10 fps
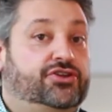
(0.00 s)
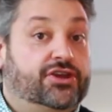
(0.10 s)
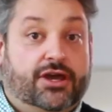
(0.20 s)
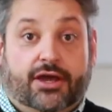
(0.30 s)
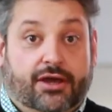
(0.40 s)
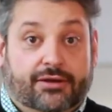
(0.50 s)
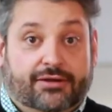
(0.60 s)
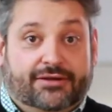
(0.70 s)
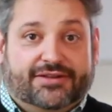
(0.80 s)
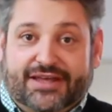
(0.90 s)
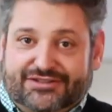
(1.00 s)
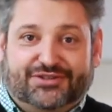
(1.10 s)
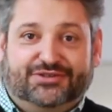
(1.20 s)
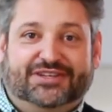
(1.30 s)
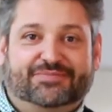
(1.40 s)
duh, that's
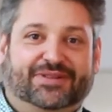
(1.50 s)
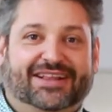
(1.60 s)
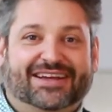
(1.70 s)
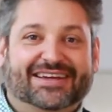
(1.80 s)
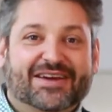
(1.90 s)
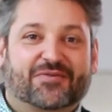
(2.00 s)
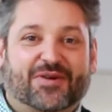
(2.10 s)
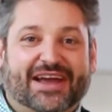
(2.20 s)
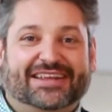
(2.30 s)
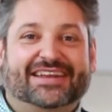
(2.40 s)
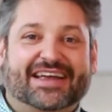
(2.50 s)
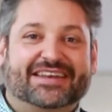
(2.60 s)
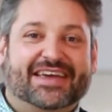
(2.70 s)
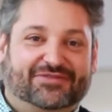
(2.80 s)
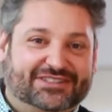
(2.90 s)
so simple. Why did I
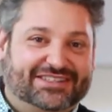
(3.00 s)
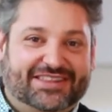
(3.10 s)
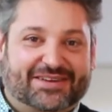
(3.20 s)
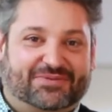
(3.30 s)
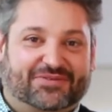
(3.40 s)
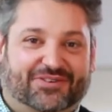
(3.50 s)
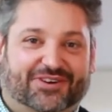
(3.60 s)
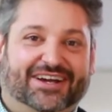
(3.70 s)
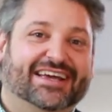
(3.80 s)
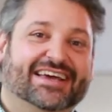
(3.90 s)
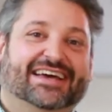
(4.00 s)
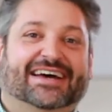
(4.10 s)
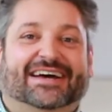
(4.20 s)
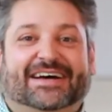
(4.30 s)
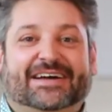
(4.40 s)
never see that before?
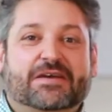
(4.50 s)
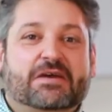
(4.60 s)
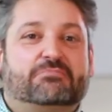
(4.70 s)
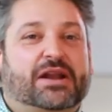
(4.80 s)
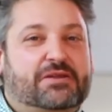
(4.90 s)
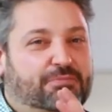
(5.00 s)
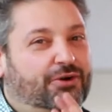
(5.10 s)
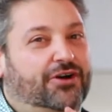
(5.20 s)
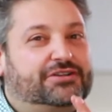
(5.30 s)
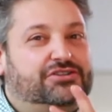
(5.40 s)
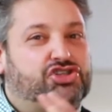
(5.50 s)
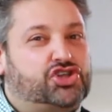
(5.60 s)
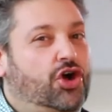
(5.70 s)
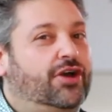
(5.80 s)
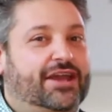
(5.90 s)
But it brought
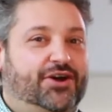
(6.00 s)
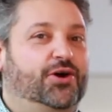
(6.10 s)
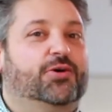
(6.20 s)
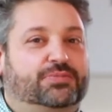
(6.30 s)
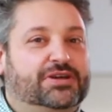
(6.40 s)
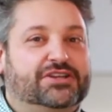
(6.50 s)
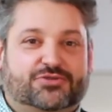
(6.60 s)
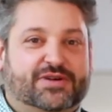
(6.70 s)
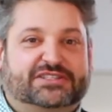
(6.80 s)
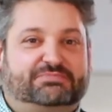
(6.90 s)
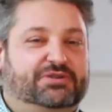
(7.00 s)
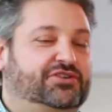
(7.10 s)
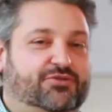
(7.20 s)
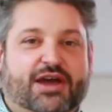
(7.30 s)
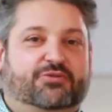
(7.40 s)
joy and hope into my
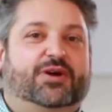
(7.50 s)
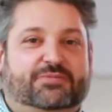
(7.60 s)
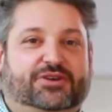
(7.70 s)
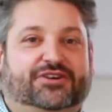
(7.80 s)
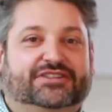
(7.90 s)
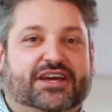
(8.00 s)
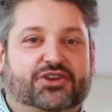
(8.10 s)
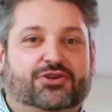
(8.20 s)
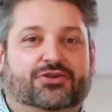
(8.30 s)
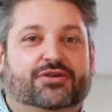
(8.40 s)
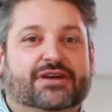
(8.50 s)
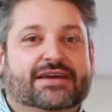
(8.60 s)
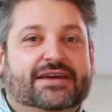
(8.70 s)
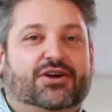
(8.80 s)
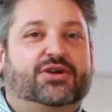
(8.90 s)
spirit right away because I knew,
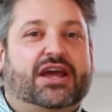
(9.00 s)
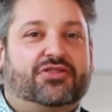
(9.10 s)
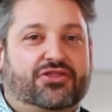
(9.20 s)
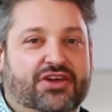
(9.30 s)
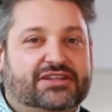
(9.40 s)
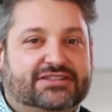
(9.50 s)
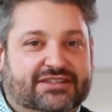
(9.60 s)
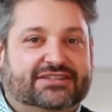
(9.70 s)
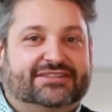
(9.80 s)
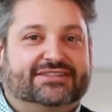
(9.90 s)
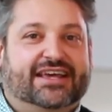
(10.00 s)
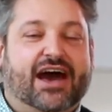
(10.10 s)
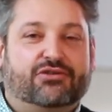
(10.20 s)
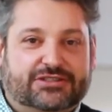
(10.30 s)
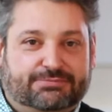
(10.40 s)
okay, this is
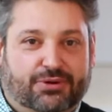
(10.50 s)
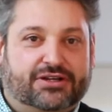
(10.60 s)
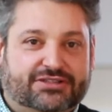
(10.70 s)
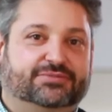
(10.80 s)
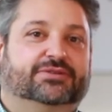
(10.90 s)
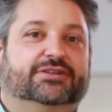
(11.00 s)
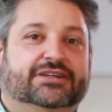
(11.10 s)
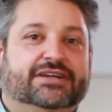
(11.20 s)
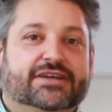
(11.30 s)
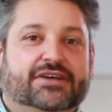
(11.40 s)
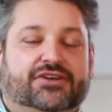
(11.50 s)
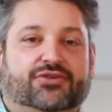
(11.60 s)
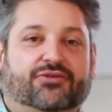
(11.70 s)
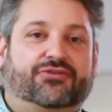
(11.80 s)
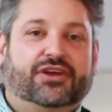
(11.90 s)
how it's possible
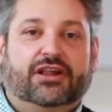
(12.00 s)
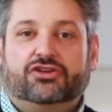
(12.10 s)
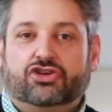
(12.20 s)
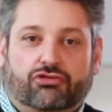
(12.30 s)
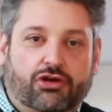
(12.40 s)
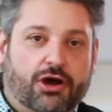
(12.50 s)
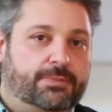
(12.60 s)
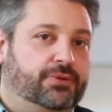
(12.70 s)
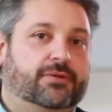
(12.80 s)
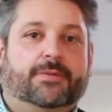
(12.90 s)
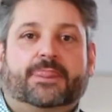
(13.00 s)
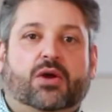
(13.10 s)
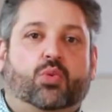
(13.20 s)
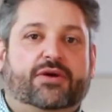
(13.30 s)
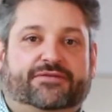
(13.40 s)
to fill Europe
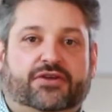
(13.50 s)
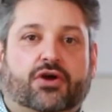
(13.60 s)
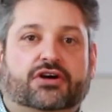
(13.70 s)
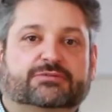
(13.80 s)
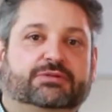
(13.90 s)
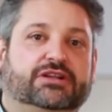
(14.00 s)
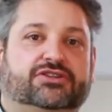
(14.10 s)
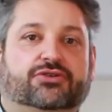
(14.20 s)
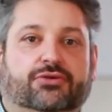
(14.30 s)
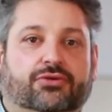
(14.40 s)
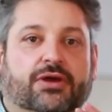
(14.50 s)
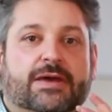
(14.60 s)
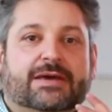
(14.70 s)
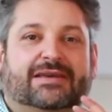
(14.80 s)
with the gospel, to